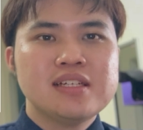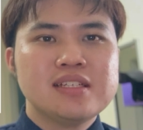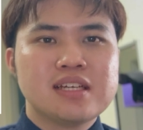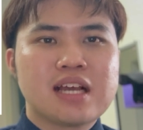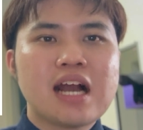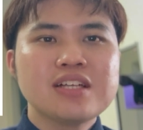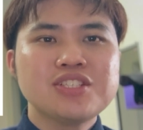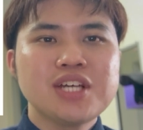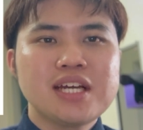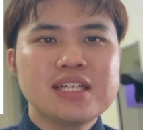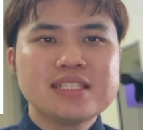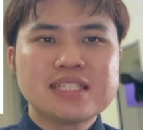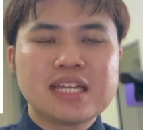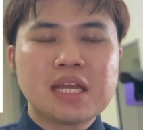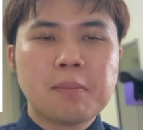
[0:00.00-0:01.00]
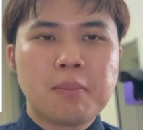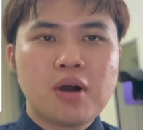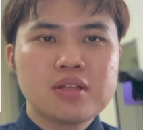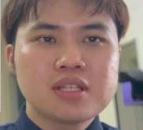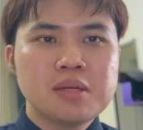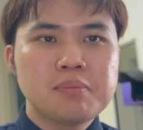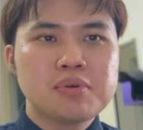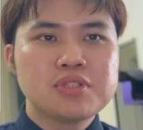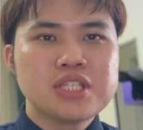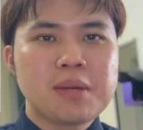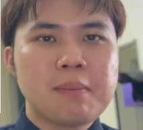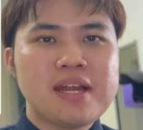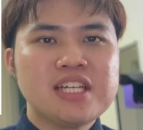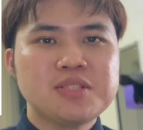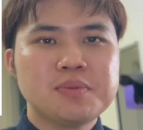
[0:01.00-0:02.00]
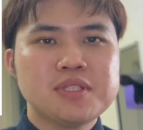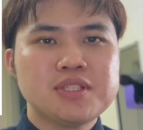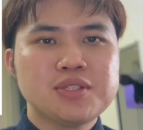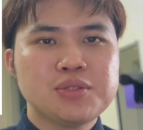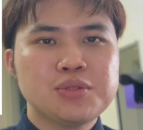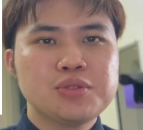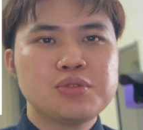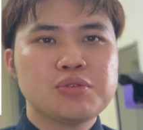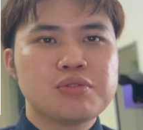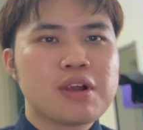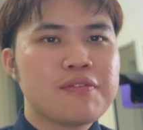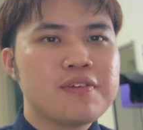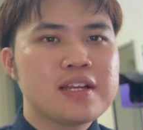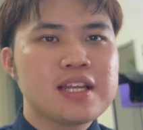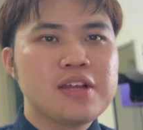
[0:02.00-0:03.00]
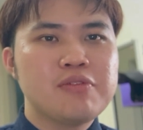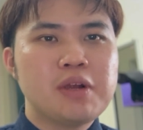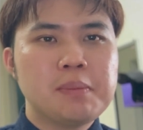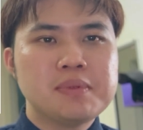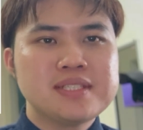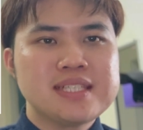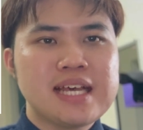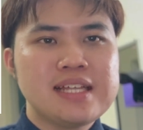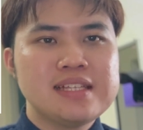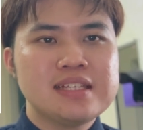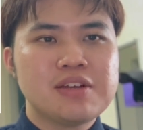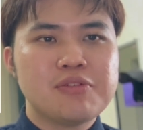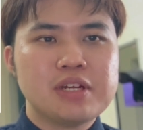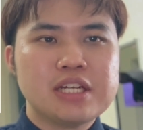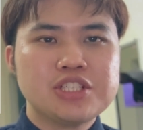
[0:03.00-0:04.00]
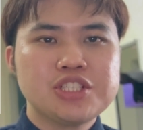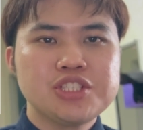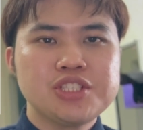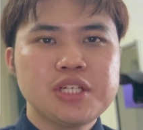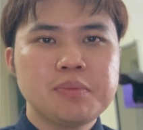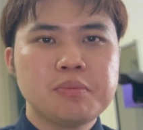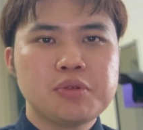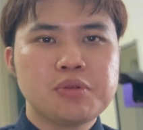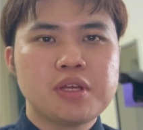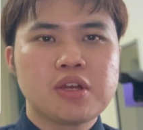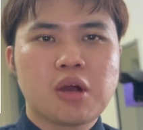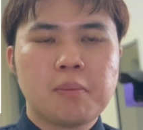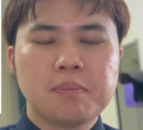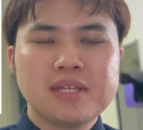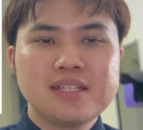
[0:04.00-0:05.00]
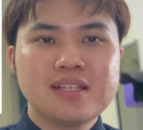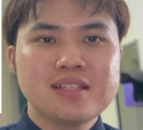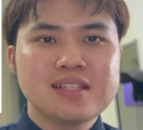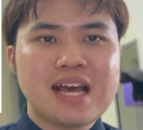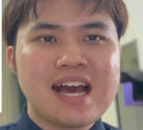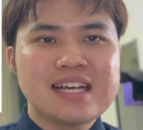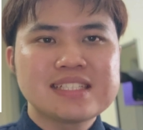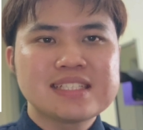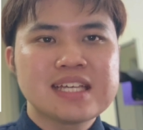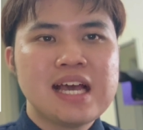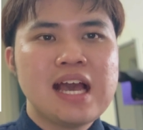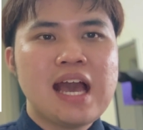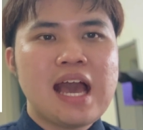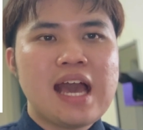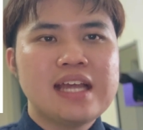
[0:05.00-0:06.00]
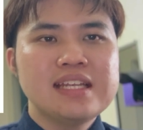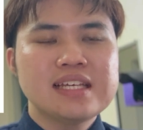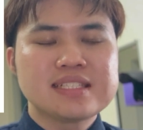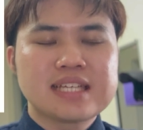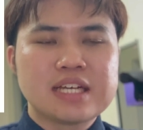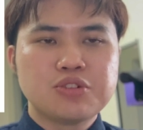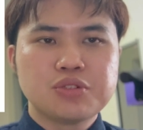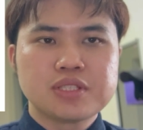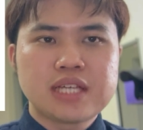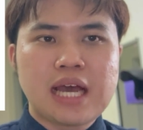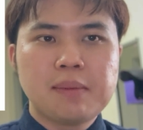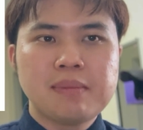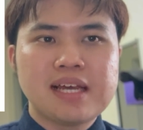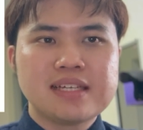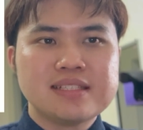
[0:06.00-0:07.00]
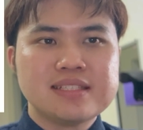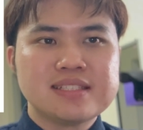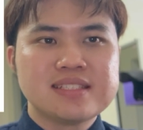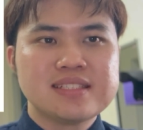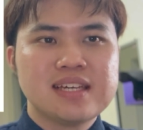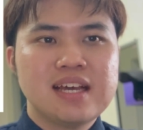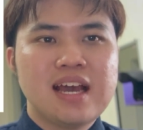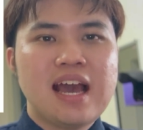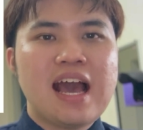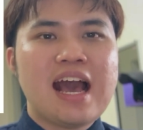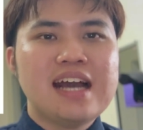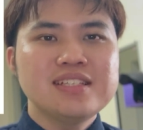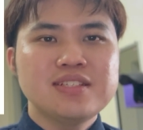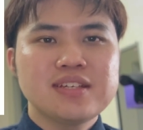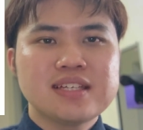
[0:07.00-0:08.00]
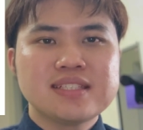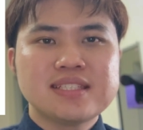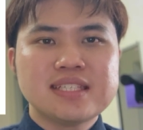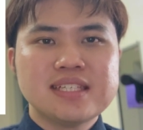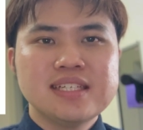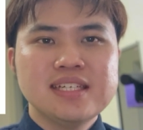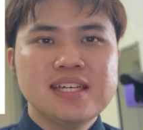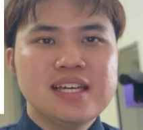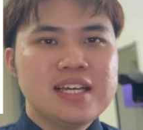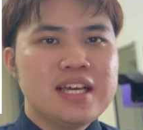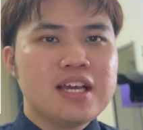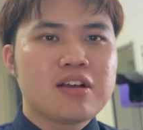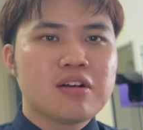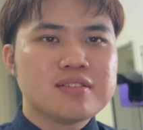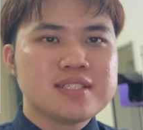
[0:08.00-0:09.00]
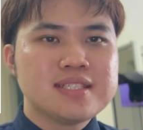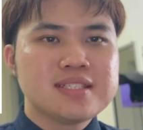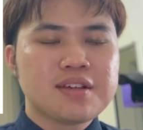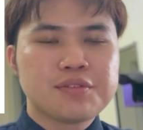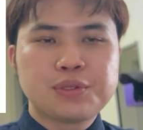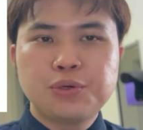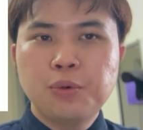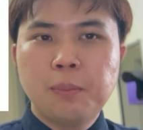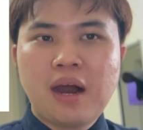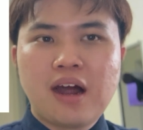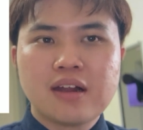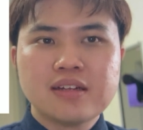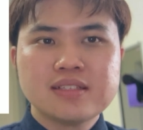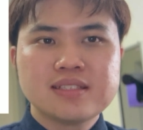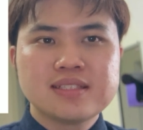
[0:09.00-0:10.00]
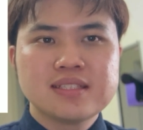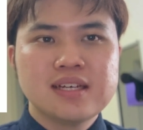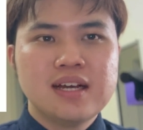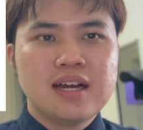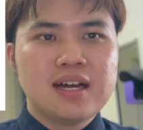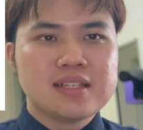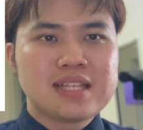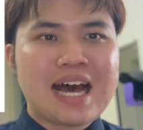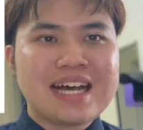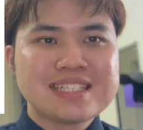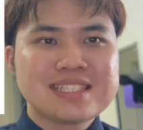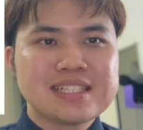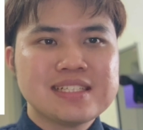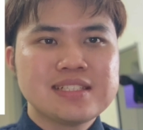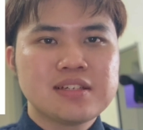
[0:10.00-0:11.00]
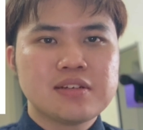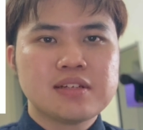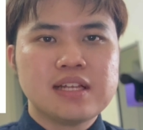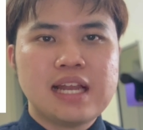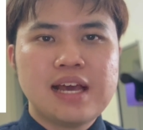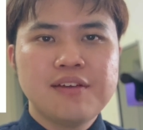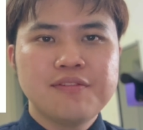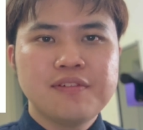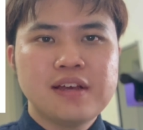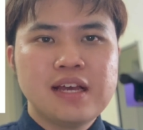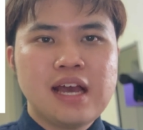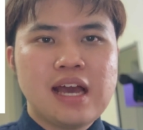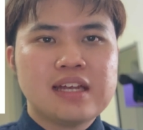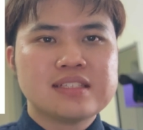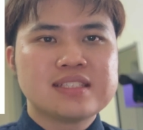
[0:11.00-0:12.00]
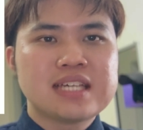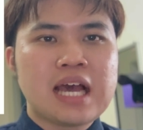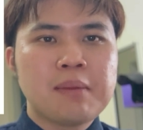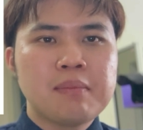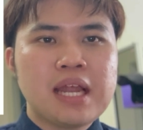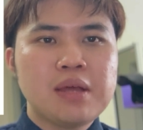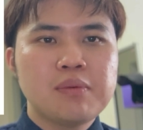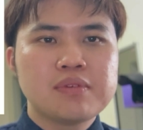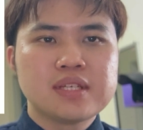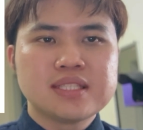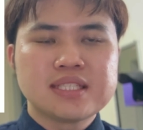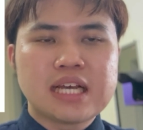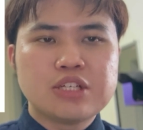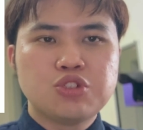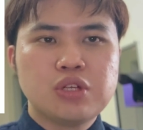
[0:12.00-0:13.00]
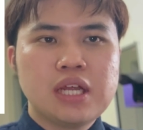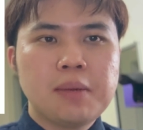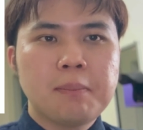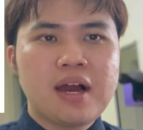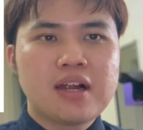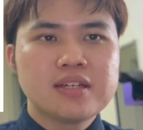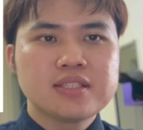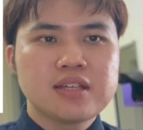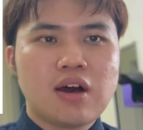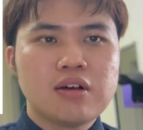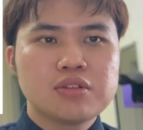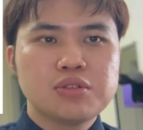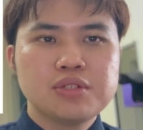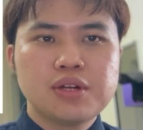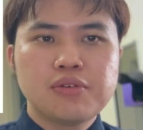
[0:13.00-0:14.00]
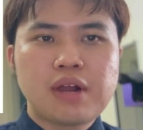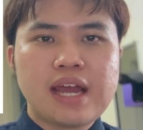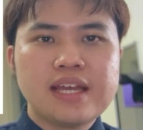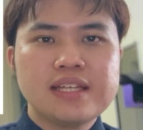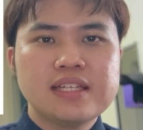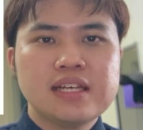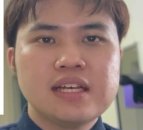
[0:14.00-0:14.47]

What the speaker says: The Gantt chart is an important project management tool to graphically represent the relationship between completed tasks and their scheduled timelines. As you can see, it consists of two parts, a task list on the left and a timeline with the scheduling bars to the right